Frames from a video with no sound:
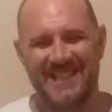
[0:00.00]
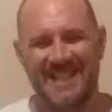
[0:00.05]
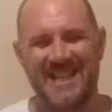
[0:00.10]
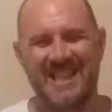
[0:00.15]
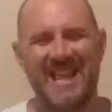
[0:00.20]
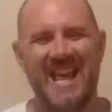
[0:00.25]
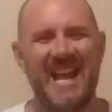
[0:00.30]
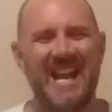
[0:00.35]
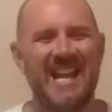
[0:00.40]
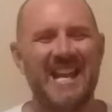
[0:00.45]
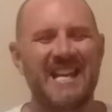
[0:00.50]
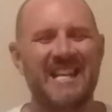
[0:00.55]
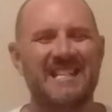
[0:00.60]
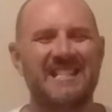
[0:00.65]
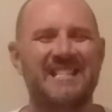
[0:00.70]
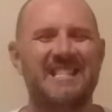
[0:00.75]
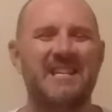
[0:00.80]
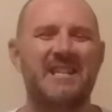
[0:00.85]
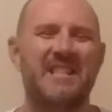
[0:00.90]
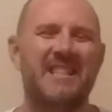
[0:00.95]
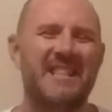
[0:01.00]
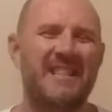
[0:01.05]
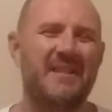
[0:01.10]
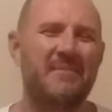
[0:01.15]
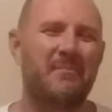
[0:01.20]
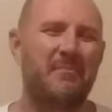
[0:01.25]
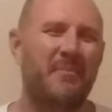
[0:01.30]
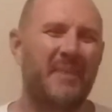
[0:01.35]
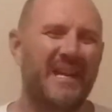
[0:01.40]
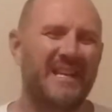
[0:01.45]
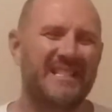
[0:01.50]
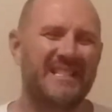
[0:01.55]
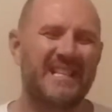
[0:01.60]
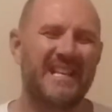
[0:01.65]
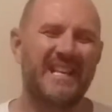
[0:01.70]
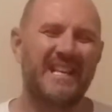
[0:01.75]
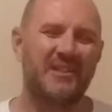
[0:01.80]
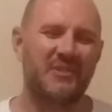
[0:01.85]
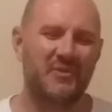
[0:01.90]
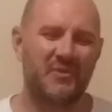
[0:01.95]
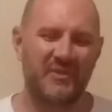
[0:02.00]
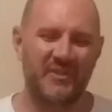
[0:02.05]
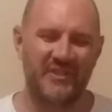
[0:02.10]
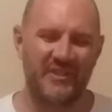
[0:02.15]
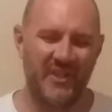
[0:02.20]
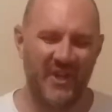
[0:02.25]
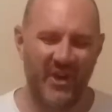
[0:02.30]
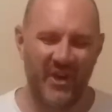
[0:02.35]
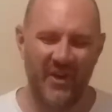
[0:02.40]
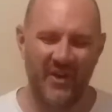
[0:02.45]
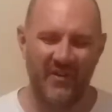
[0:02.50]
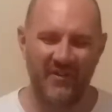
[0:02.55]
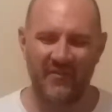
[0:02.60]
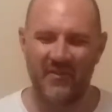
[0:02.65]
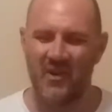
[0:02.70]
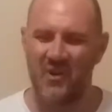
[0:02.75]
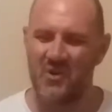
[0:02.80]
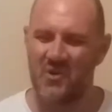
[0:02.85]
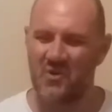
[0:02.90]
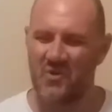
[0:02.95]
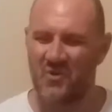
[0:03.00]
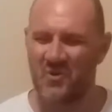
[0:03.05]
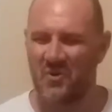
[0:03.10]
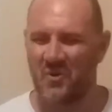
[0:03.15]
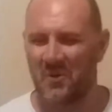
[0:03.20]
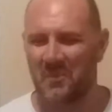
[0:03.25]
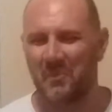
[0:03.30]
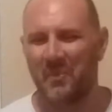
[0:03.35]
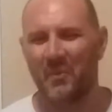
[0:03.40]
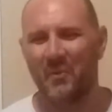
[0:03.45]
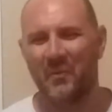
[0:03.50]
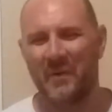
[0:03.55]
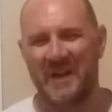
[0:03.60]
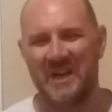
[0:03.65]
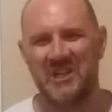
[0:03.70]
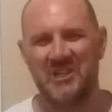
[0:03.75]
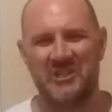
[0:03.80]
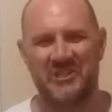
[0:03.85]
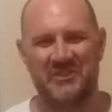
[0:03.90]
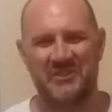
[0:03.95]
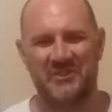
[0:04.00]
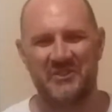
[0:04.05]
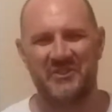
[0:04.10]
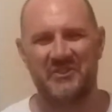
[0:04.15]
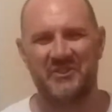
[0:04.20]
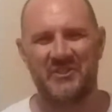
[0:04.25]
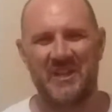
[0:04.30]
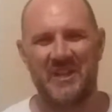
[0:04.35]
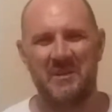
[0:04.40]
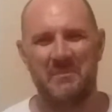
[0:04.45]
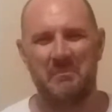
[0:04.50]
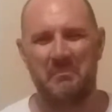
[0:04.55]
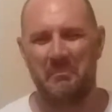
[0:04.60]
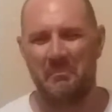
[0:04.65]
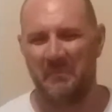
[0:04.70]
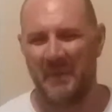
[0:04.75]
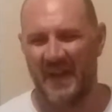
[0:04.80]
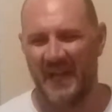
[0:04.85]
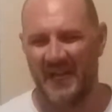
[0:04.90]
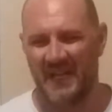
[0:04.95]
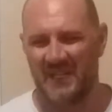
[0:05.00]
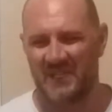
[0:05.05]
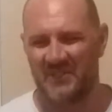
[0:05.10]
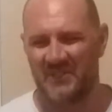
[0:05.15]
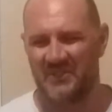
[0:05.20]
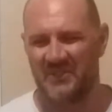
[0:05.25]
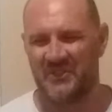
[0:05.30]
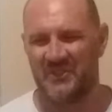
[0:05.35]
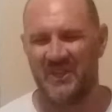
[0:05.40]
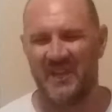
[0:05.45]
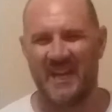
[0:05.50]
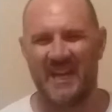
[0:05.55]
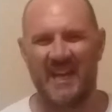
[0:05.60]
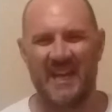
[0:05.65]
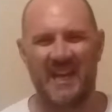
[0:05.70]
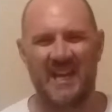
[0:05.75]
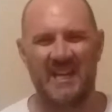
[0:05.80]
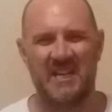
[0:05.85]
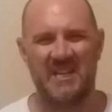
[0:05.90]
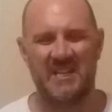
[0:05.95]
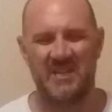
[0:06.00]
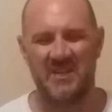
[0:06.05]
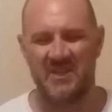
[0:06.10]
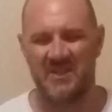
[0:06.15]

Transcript: that has the best interest of corporations and banks and